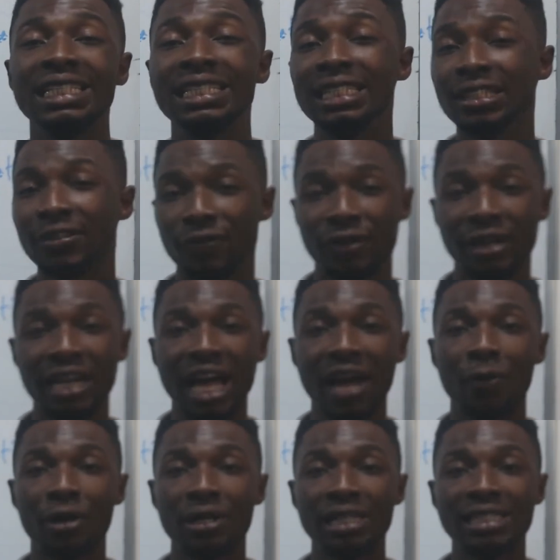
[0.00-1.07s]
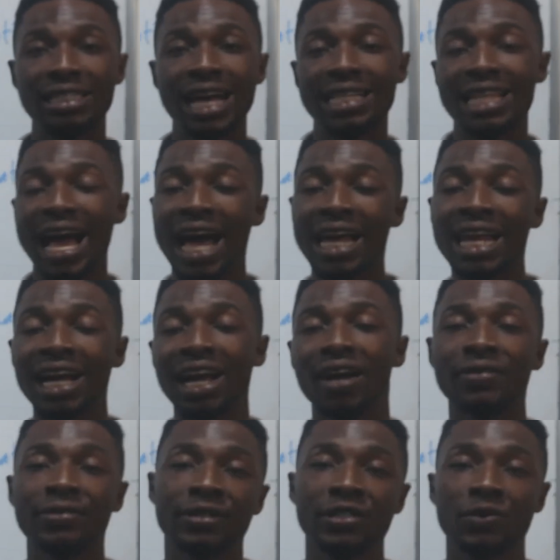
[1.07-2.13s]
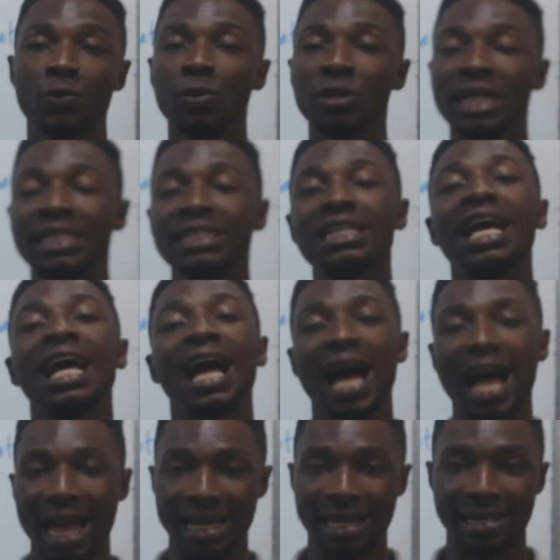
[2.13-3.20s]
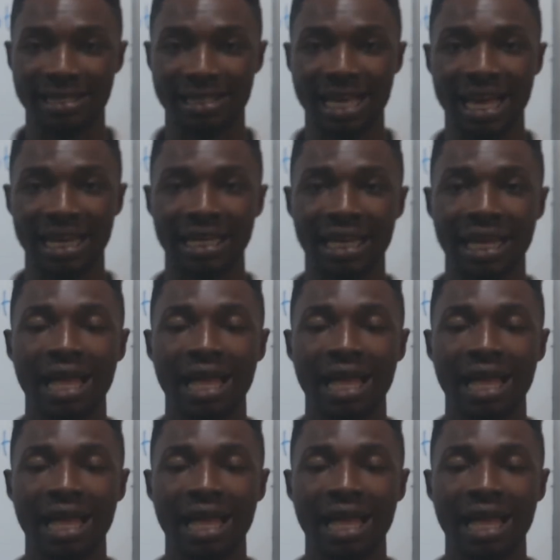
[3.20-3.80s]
different languages that other countries wouldn't understand.